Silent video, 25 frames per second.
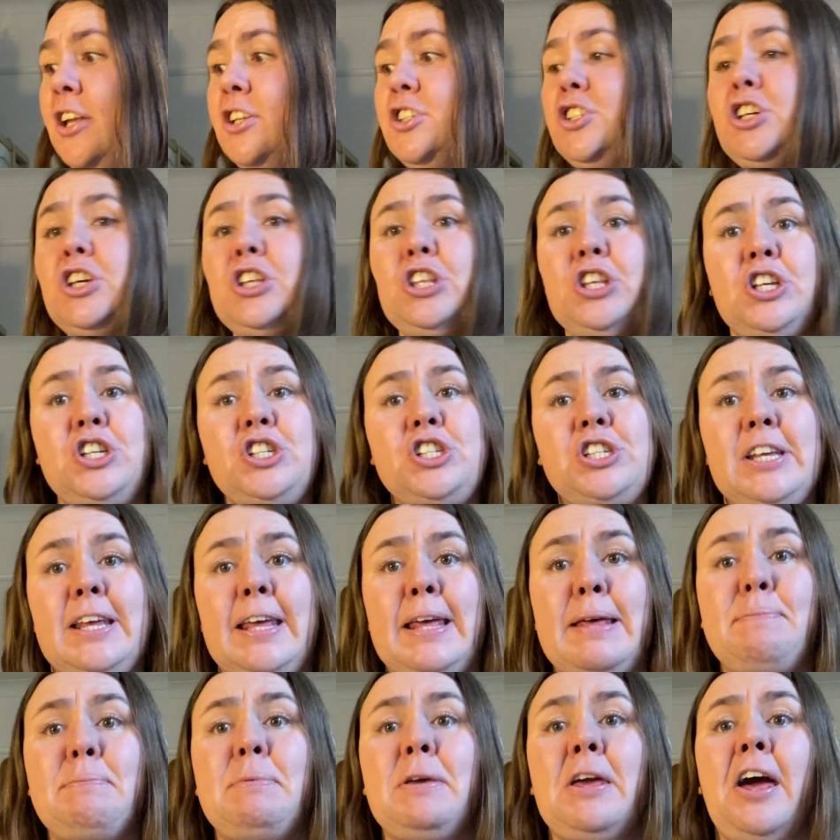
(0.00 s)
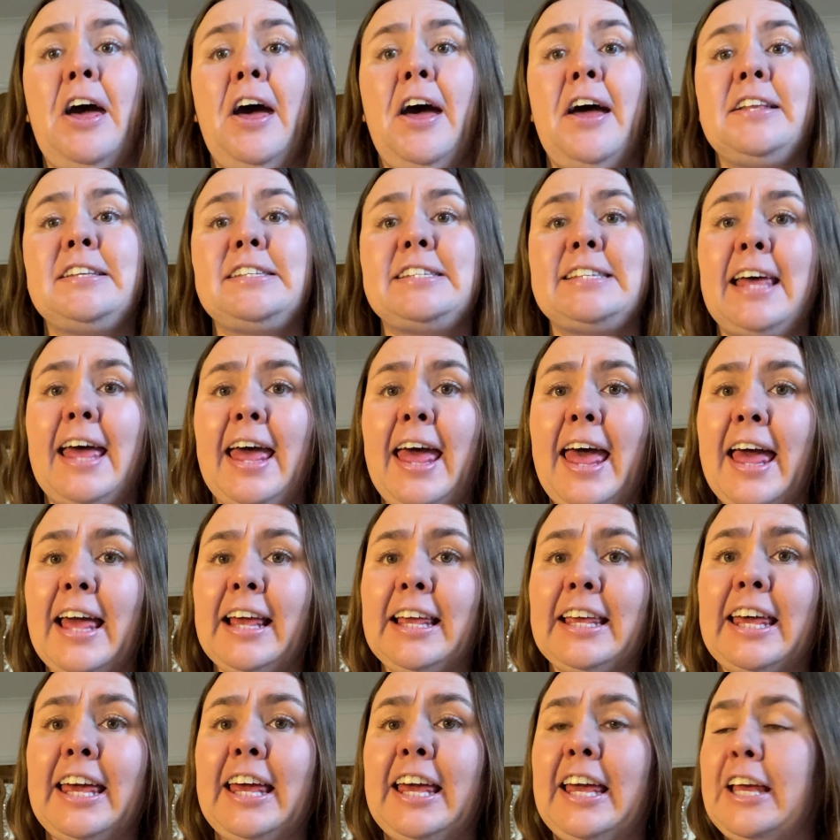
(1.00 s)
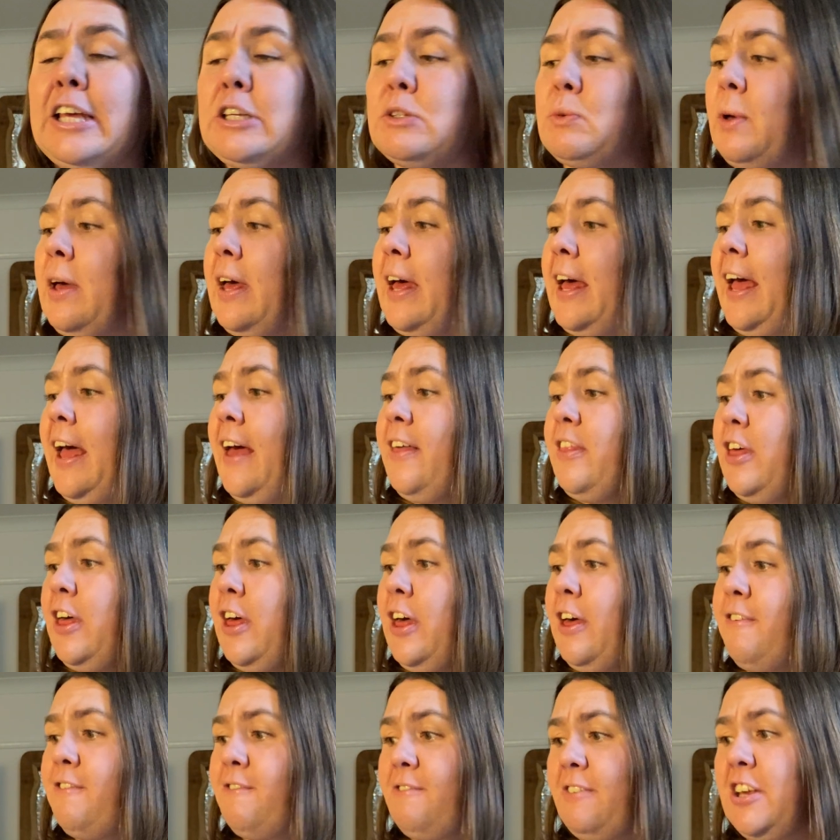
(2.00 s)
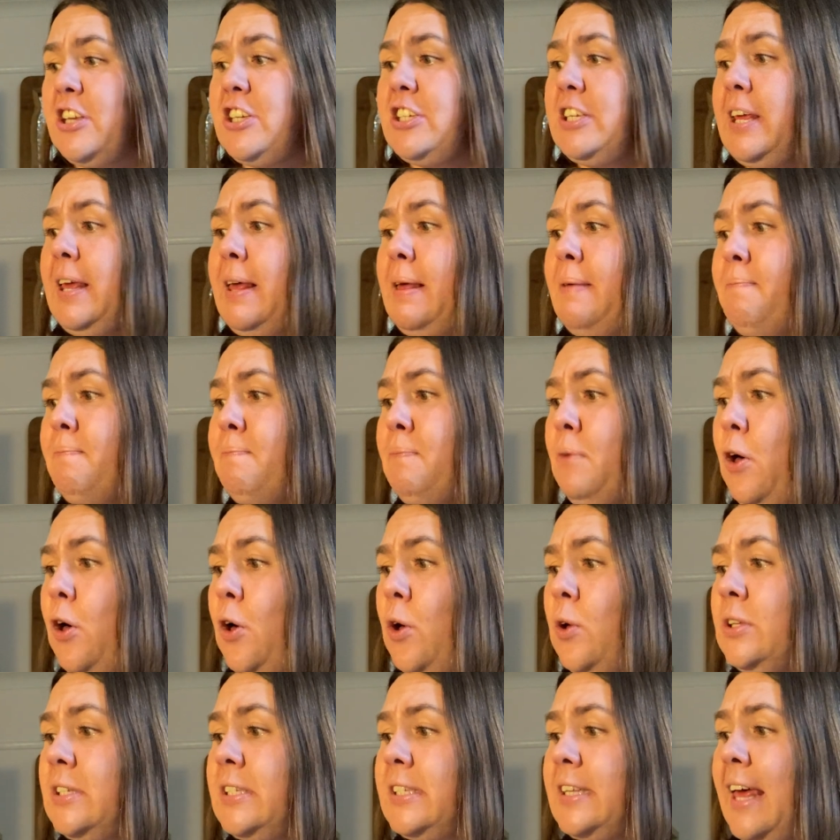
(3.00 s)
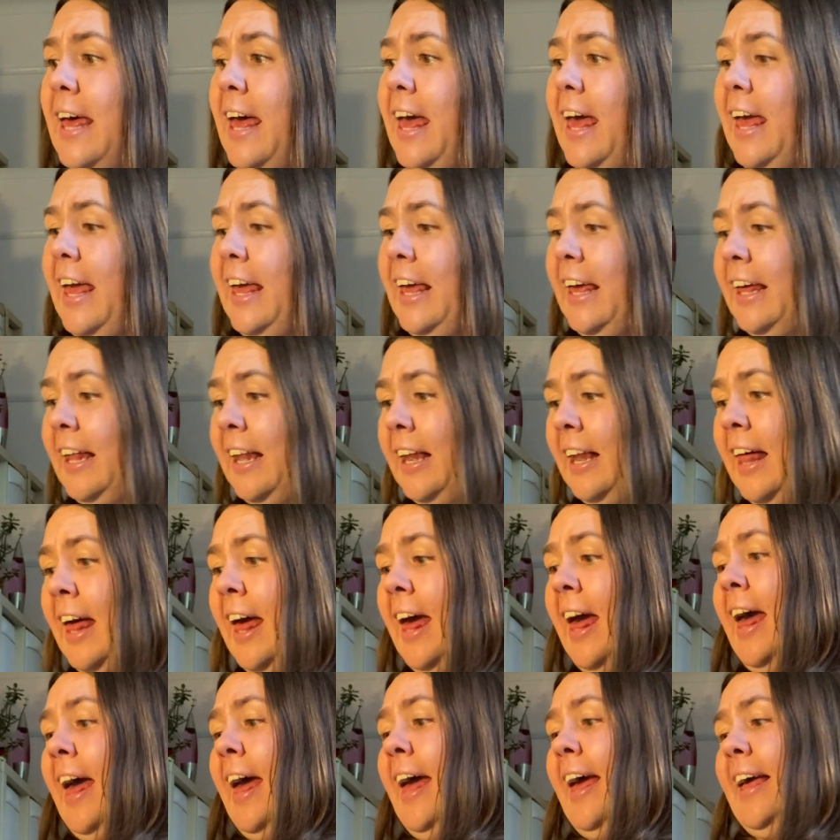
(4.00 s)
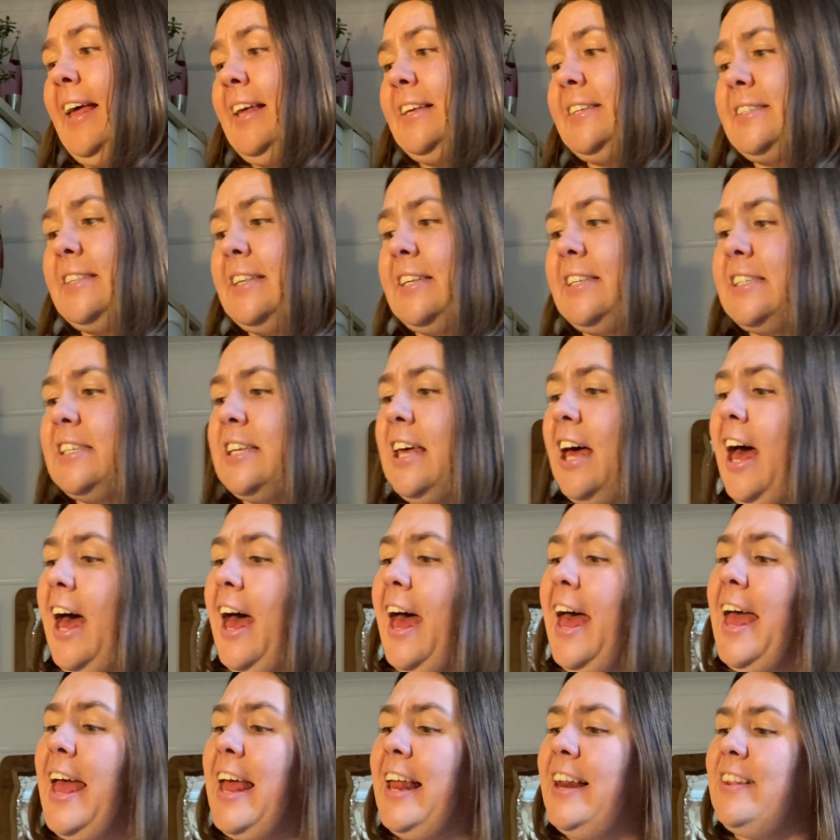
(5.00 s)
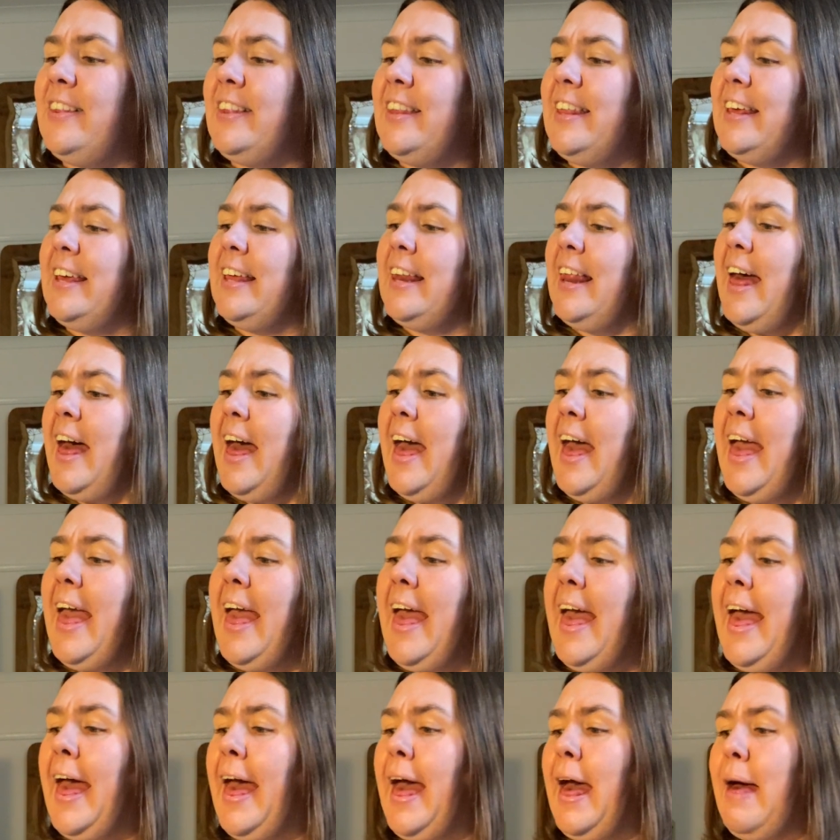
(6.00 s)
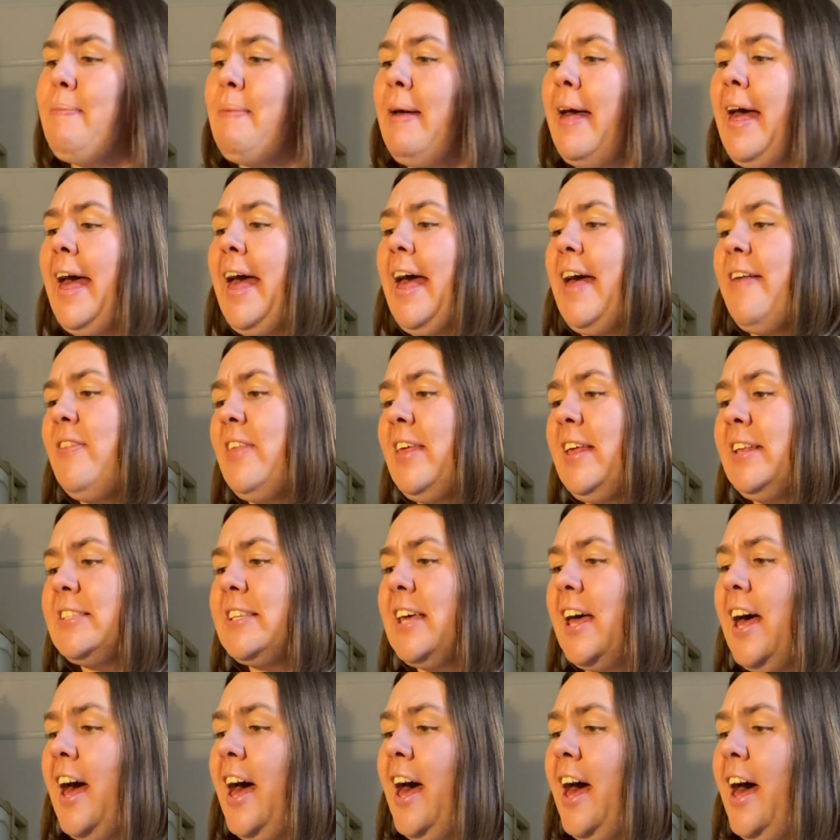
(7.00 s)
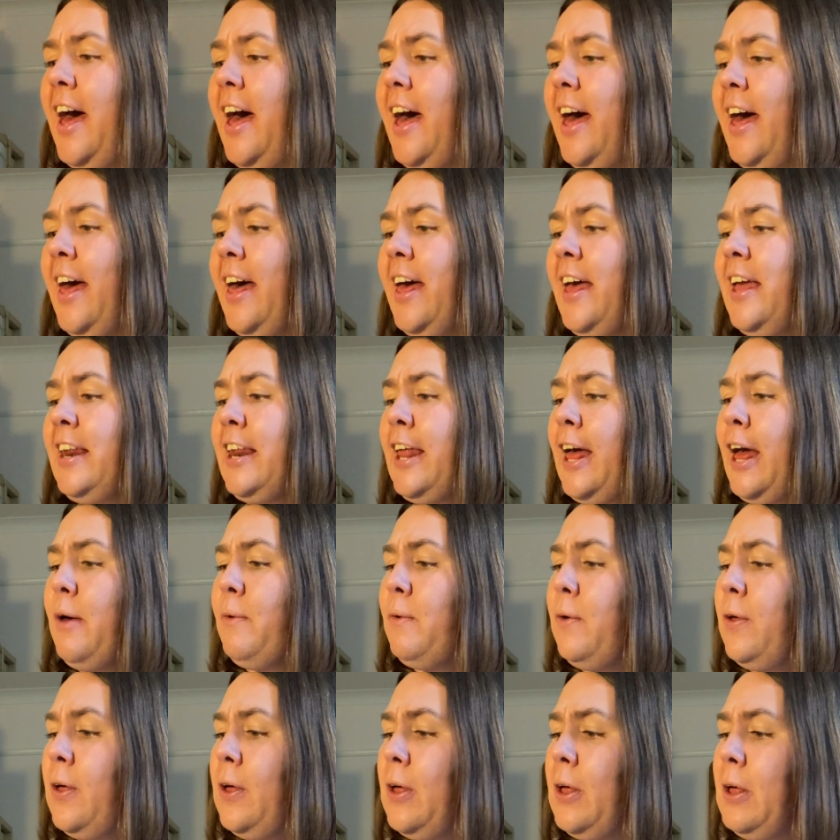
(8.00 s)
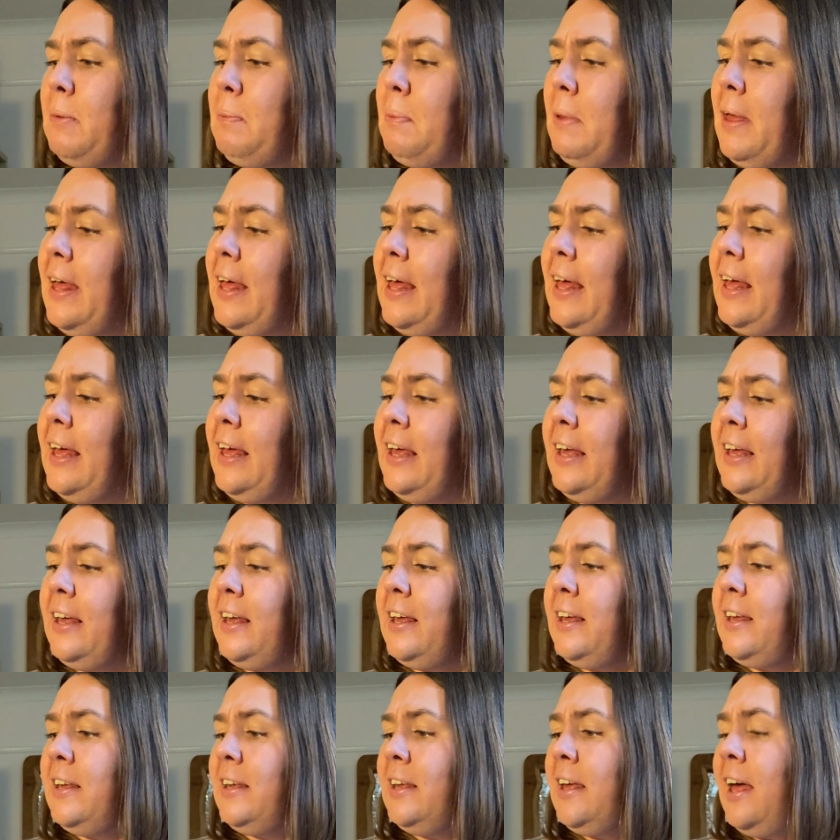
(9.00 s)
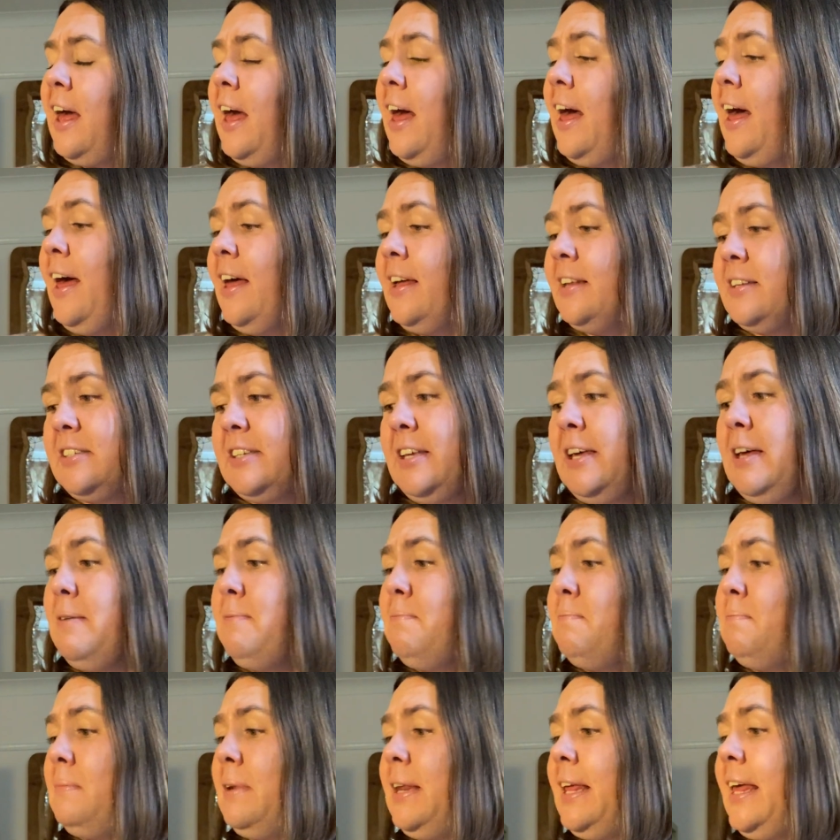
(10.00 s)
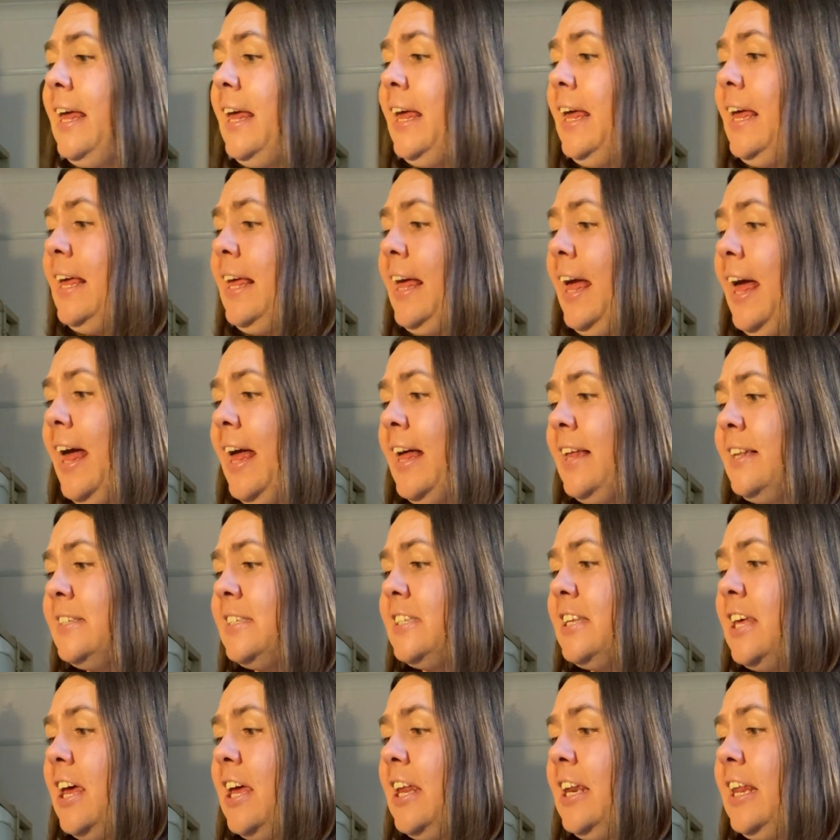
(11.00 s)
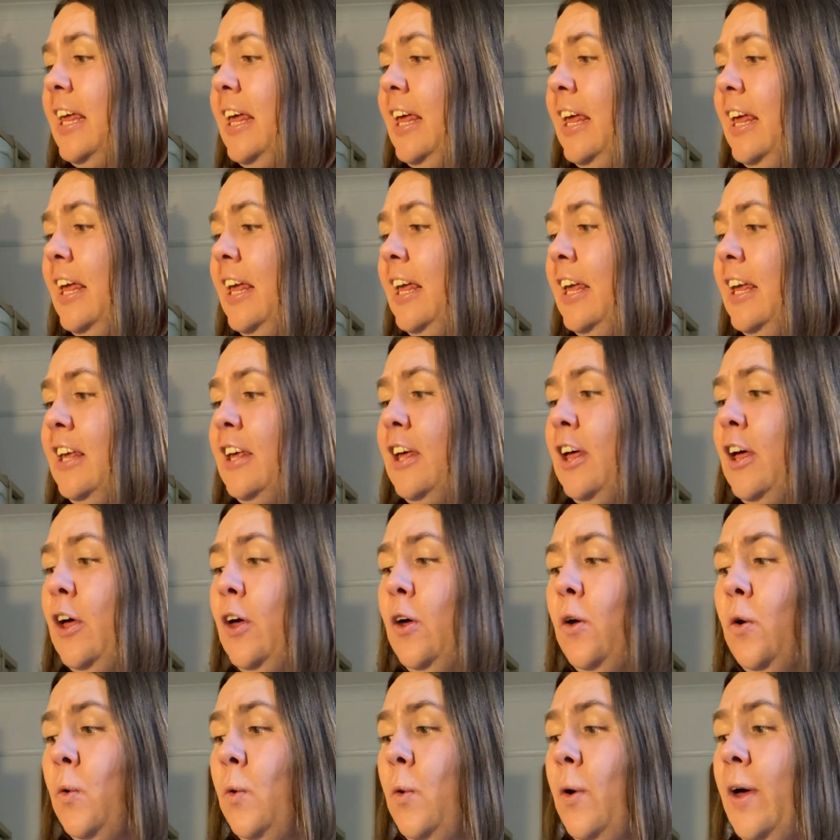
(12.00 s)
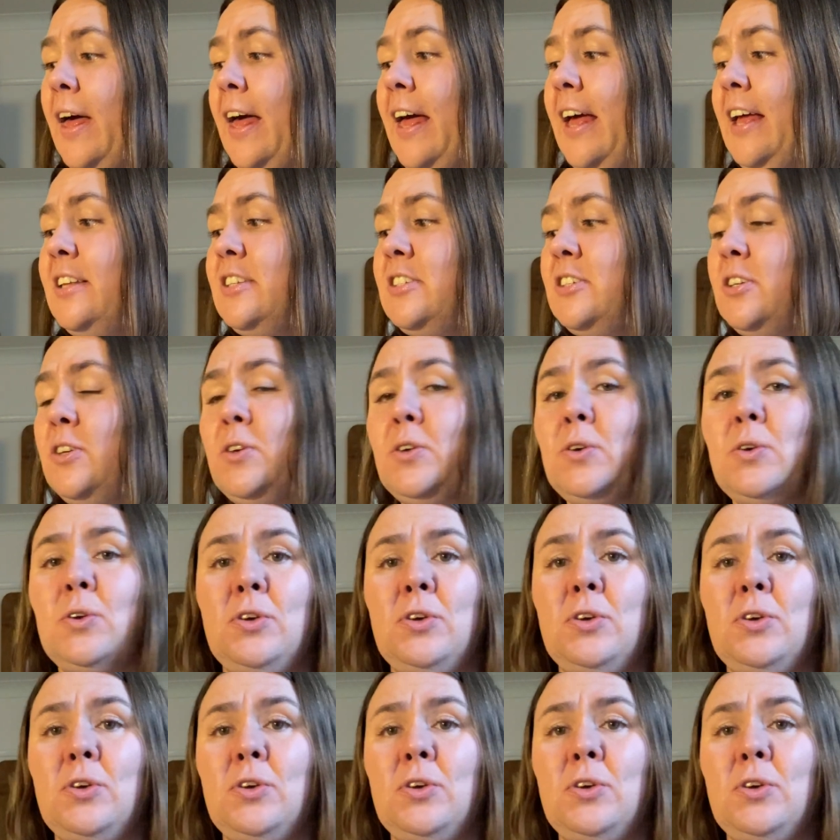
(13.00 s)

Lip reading: To the shipyards and quays where the fishing boats sail. It's the time that I am and the time I will be, tumbling and turning away to